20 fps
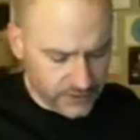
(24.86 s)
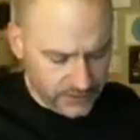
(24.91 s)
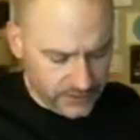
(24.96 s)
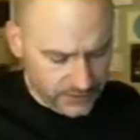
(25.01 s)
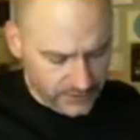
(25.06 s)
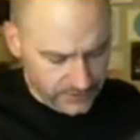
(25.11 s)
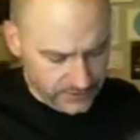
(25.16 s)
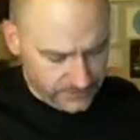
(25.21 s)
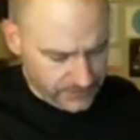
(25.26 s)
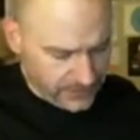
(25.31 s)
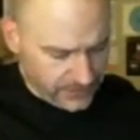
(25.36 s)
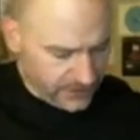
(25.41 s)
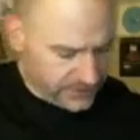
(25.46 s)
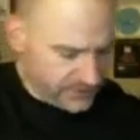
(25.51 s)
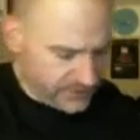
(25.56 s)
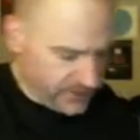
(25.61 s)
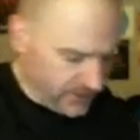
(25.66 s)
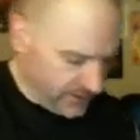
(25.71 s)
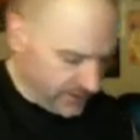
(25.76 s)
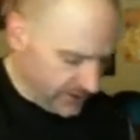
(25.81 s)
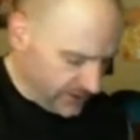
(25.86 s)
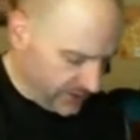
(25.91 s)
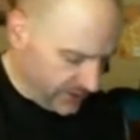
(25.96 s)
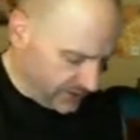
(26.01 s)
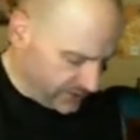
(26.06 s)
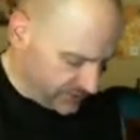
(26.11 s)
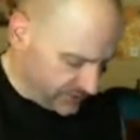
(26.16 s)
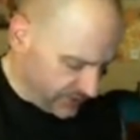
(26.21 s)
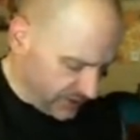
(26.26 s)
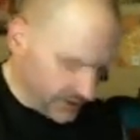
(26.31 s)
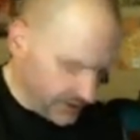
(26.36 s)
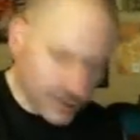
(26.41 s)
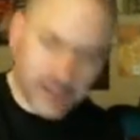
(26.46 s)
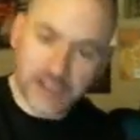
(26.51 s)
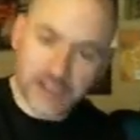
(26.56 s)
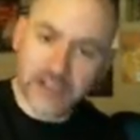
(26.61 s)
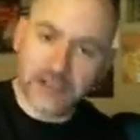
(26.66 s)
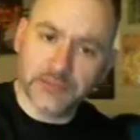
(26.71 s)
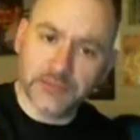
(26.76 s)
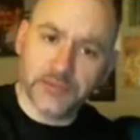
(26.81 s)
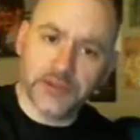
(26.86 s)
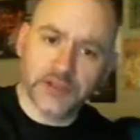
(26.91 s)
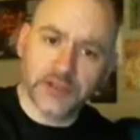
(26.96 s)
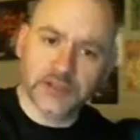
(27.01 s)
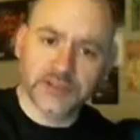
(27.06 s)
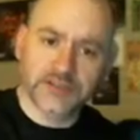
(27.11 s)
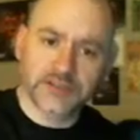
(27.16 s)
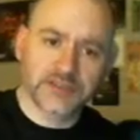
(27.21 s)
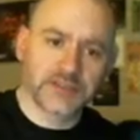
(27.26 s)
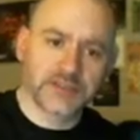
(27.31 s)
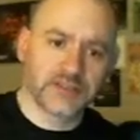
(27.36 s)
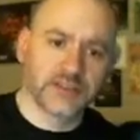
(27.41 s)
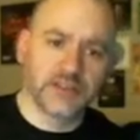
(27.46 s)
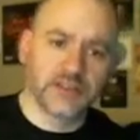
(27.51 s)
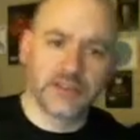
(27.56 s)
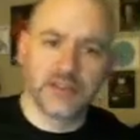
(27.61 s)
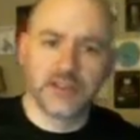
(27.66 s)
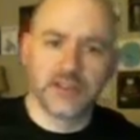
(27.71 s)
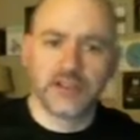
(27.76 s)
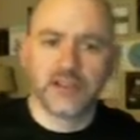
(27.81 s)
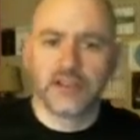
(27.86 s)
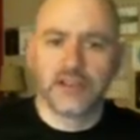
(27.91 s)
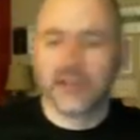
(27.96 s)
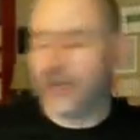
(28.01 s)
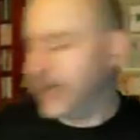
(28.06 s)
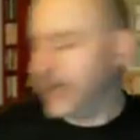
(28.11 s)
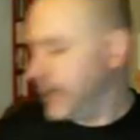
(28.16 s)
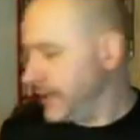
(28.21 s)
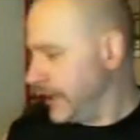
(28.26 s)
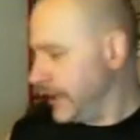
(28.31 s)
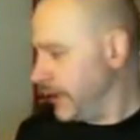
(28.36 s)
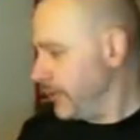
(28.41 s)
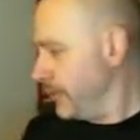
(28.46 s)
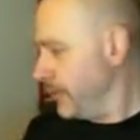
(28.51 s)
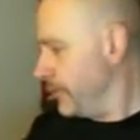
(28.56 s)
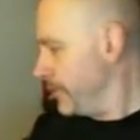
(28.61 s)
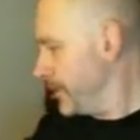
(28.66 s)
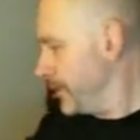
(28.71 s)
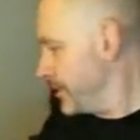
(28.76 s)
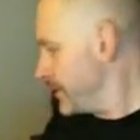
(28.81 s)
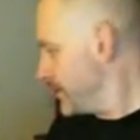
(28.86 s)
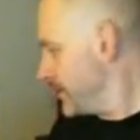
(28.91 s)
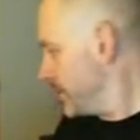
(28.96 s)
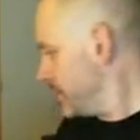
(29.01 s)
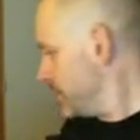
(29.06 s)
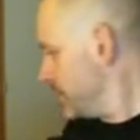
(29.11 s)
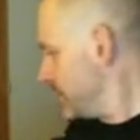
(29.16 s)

Um, like I said, it is signed and in the books. I now own it.